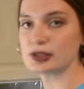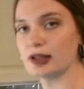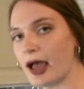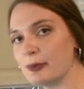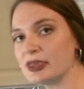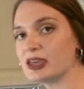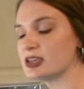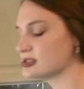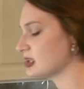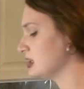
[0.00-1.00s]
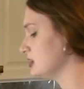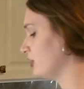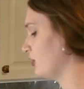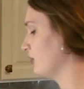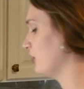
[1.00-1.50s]
tilapias and
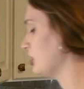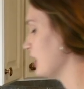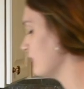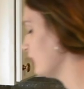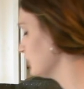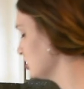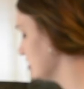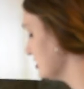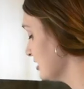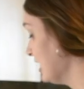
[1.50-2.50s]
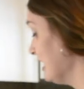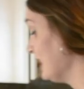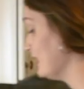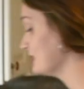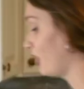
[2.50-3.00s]
different fillet fishes.
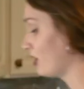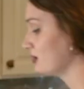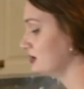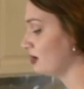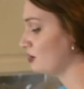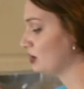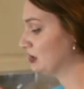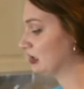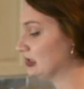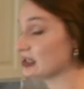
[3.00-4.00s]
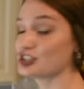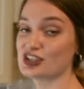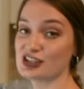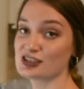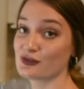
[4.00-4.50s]
It is also
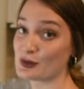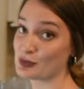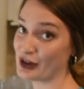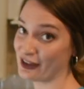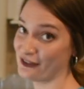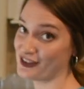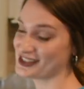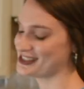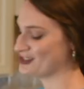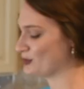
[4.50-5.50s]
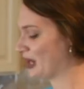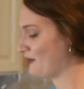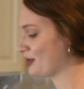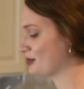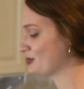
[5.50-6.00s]
delicious for breakfast is what
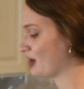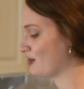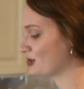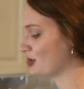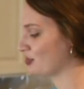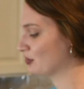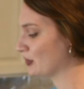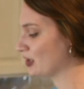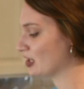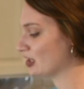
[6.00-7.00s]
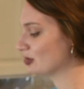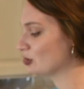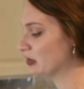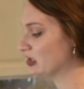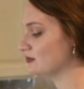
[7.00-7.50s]
I've learned. So I've started throwing in a
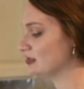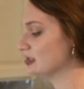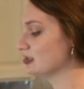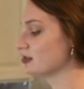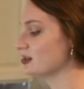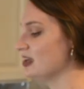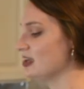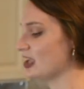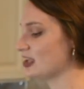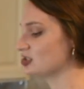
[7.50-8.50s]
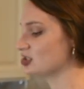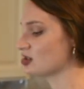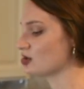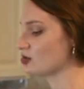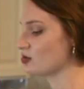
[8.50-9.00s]
little bit of dill
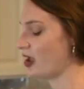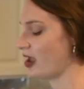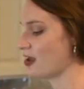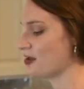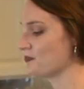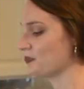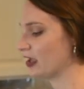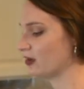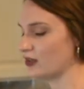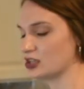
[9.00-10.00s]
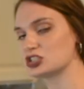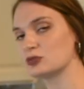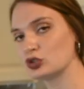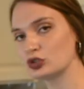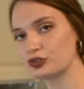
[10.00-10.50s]
into um, like a
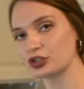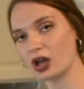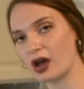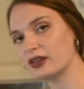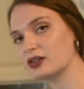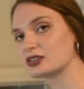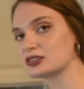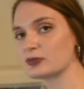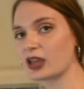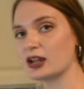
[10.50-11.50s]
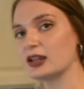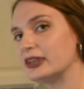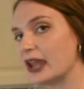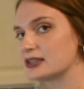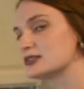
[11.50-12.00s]
vegetable frittata or some kind
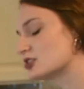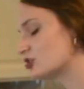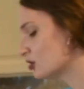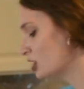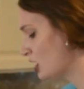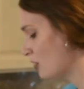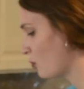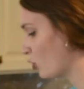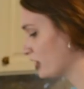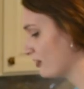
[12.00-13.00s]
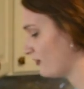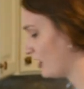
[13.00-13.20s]
of nice little morning